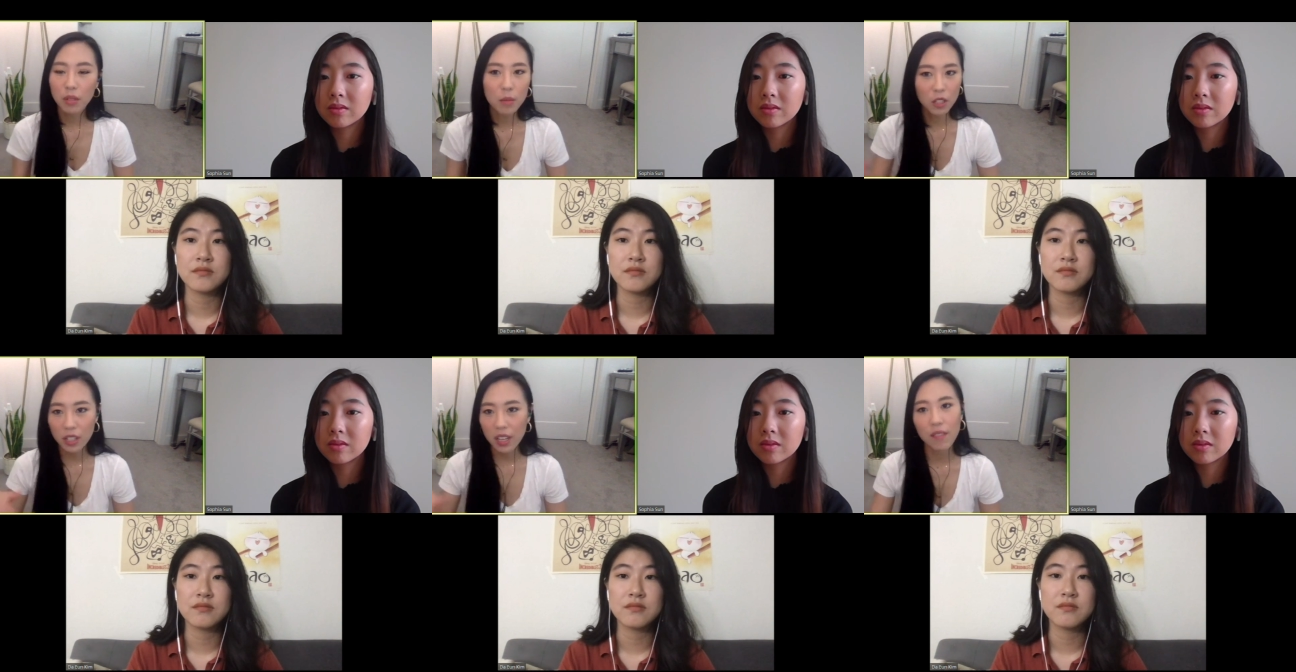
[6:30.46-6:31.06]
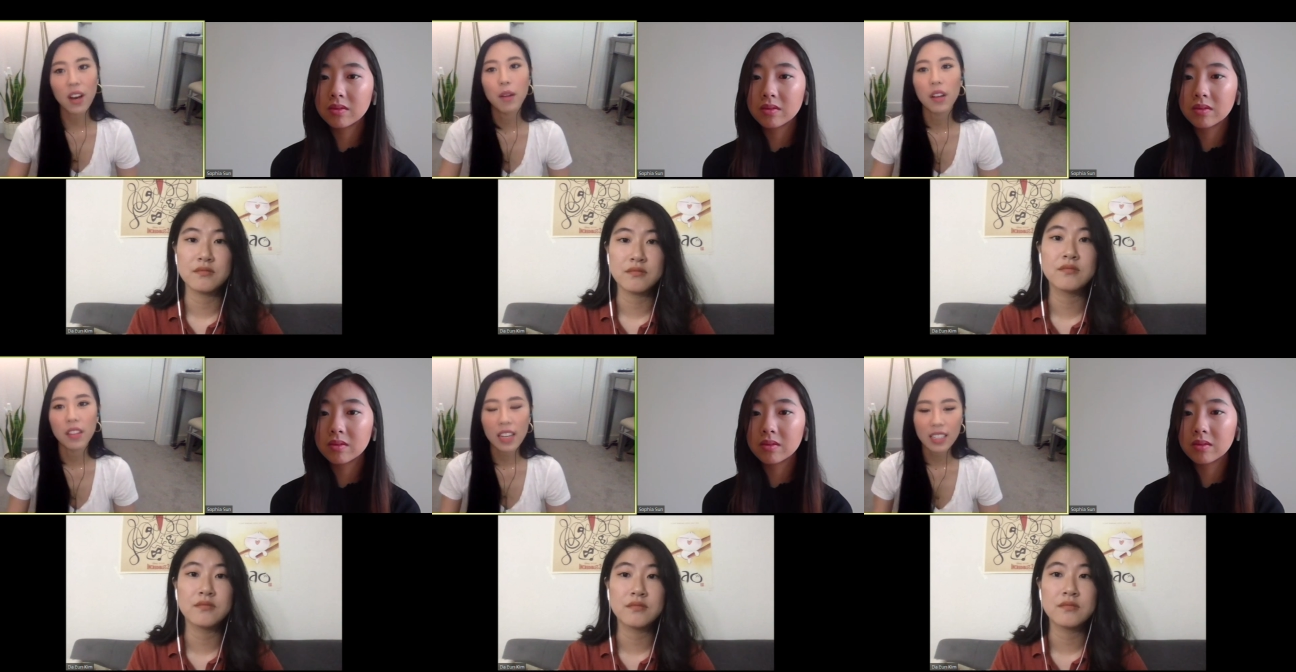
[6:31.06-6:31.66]
Speaker 1: pretty much gave up
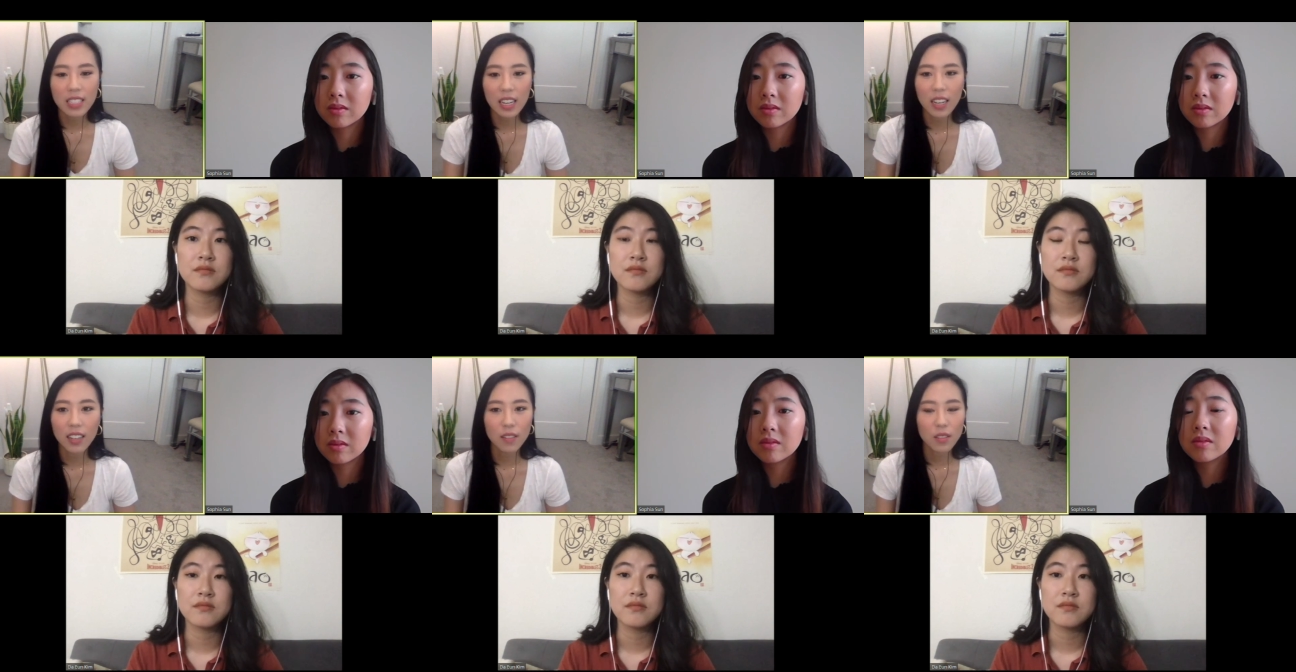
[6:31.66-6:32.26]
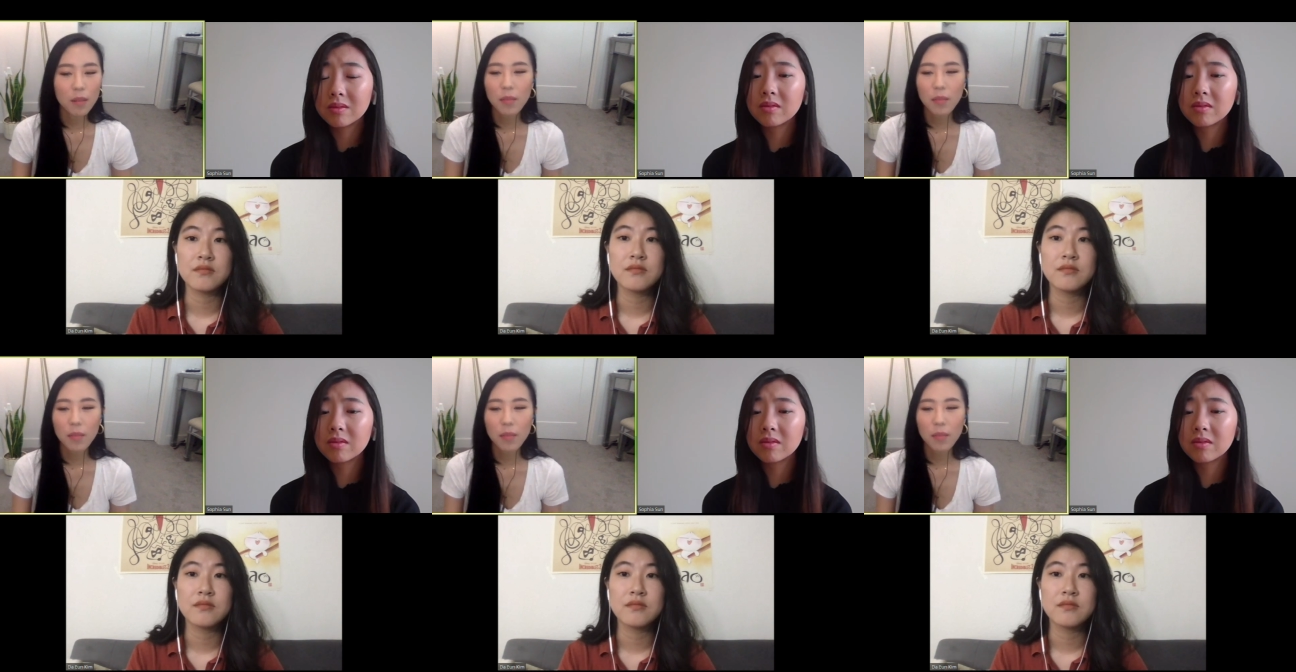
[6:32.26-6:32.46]
on the idea. I was like,